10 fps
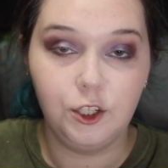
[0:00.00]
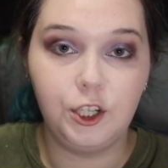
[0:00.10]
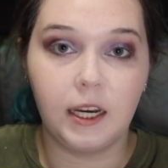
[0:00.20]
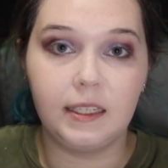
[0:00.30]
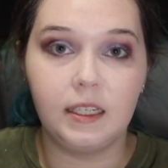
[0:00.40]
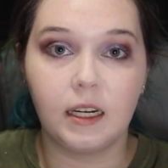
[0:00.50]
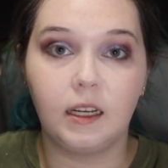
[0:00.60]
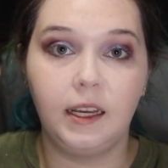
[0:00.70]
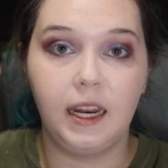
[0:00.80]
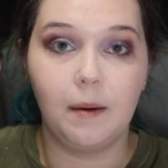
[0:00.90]
just to
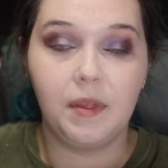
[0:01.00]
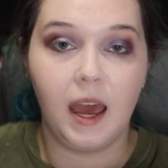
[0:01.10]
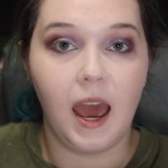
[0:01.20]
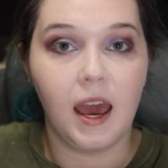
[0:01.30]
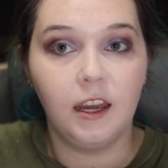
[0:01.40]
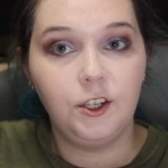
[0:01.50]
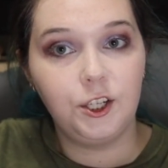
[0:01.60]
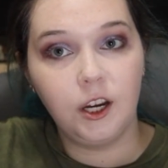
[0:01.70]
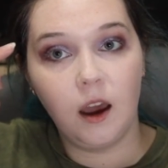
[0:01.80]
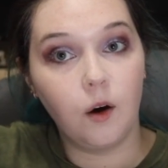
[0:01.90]
clean up the
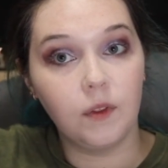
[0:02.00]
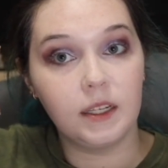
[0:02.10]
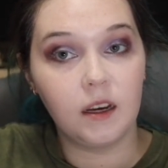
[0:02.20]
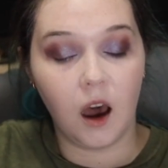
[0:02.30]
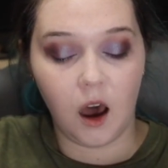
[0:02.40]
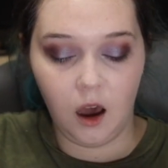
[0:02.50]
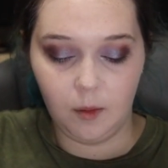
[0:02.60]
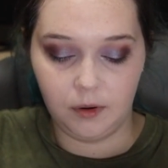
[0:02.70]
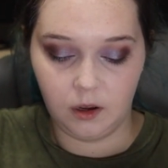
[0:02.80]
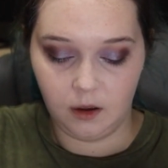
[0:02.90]
edge on the top.